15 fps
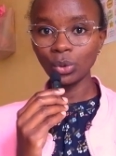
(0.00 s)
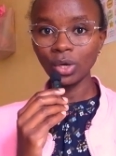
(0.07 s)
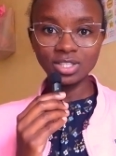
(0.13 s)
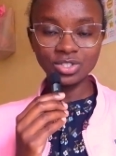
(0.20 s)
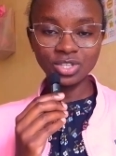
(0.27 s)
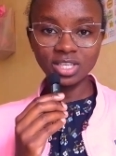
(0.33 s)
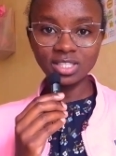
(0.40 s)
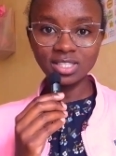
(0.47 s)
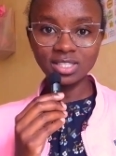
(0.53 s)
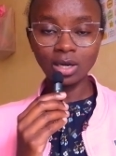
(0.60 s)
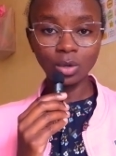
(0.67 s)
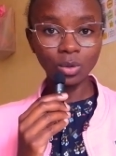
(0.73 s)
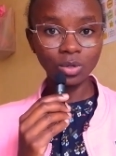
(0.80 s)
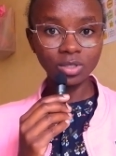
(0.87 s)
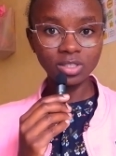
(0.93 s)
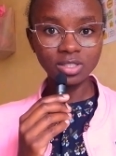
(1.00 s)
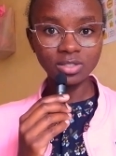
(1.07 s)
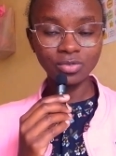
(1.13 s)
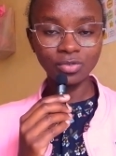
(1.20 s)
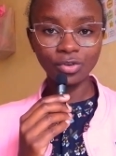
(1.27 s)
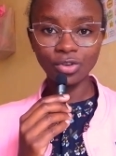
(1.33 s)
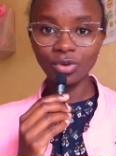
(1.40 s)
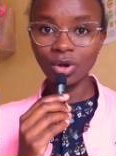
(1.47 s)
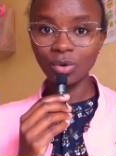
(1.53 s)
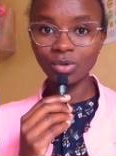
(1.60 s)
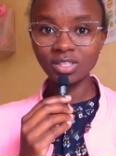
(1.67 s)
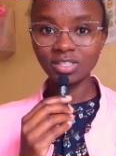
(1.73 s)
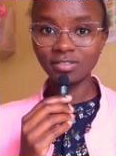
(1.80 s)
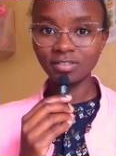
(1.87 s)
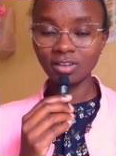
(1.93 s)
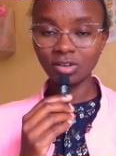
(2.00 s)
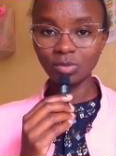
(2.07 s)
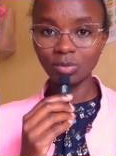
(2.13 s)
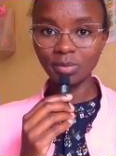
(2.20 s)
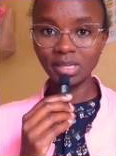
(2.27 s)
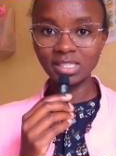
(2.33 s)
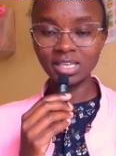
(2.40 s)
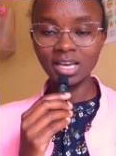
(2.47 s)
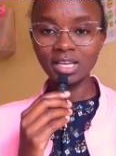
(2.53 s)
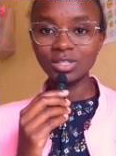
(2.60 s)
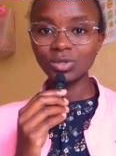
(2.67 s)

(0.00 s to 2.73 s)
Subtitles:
interest loans for your own development.